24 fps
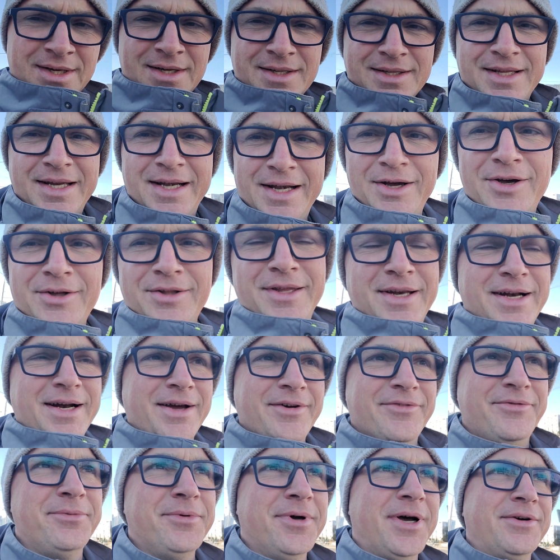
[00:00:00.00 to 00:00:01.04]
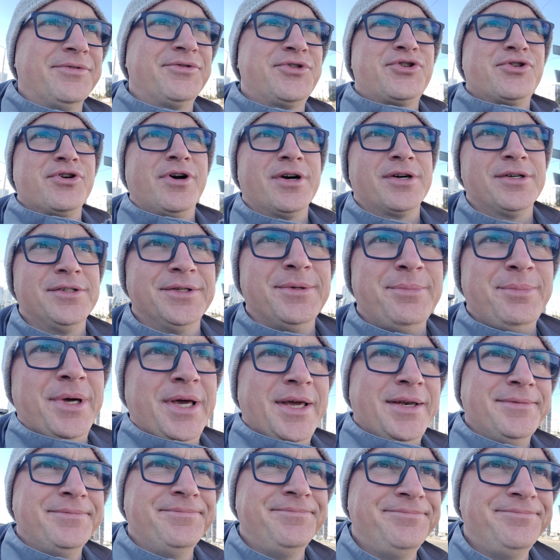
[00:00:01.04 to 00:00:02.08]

they know that I've struggled a bit.